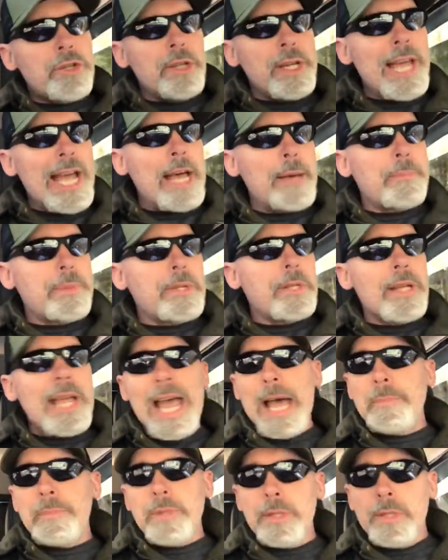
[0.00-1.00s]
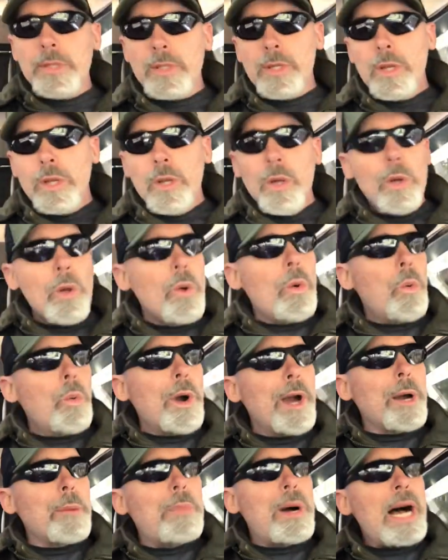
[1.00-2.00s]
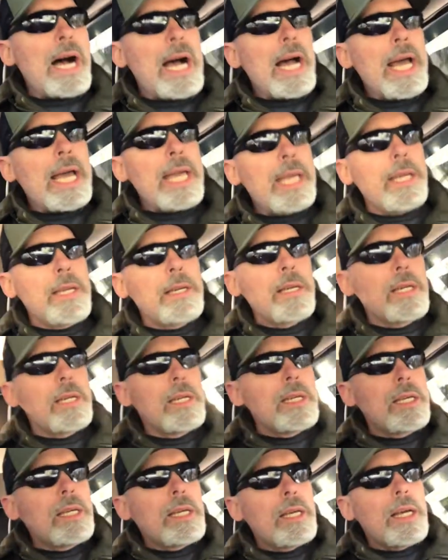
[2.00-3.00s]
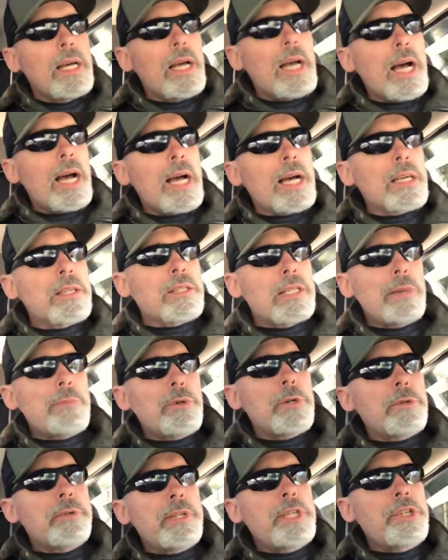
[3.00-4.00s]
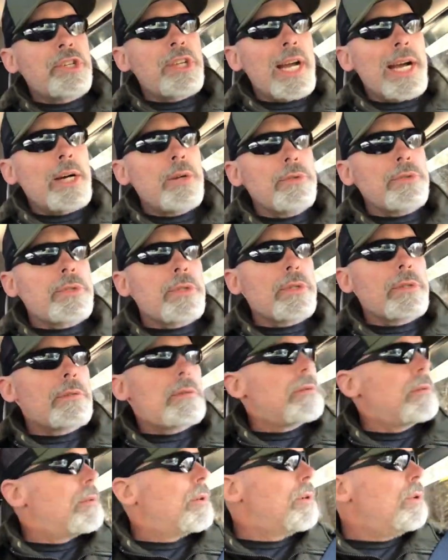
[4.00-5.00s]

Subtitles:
happen happened, whereby someone reached out who